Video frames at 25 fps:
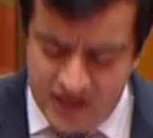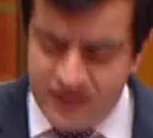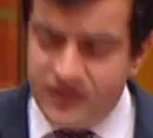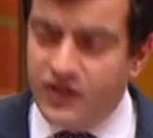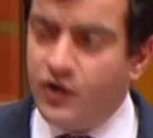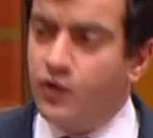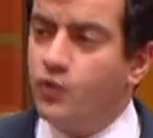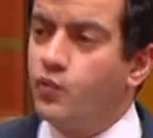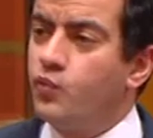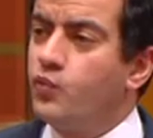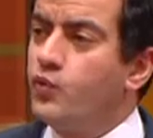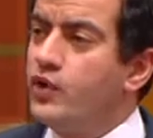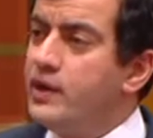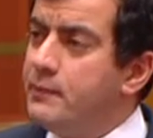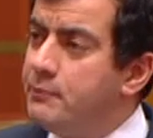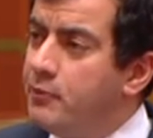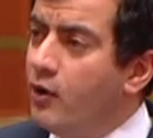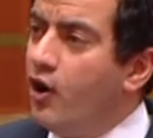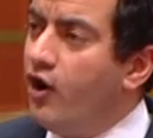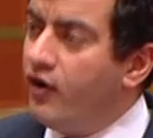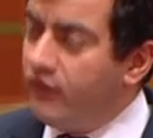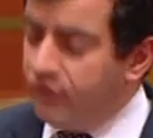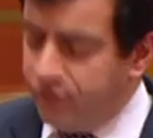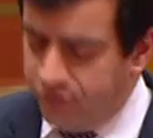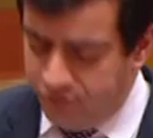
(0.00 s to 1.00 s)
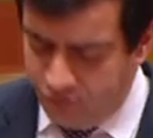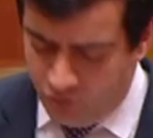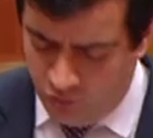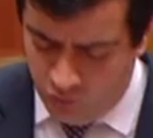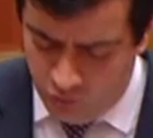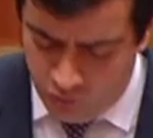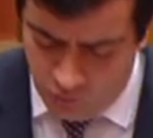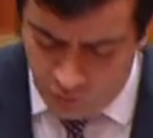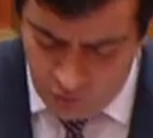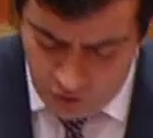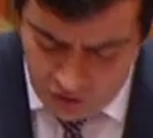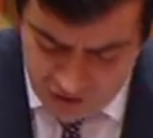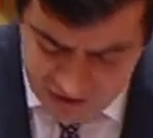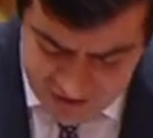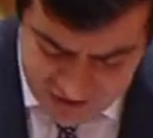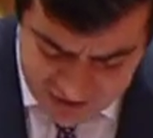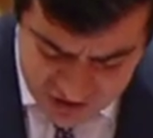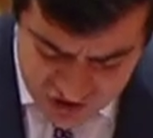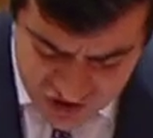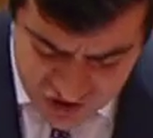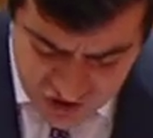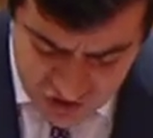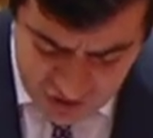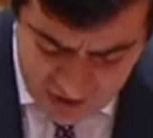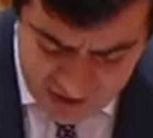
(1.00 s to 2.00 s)
that rip off good working
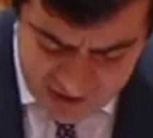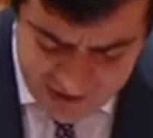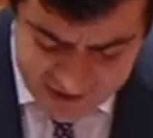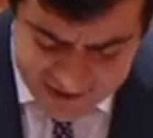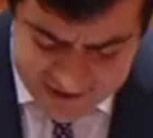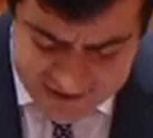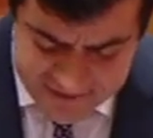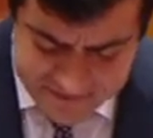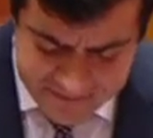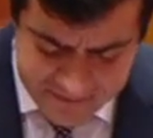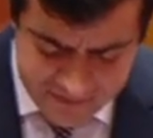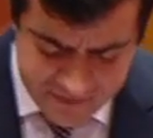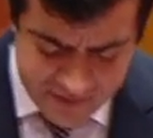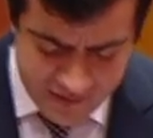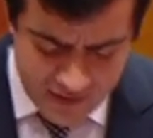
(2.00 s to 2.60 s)
Australians.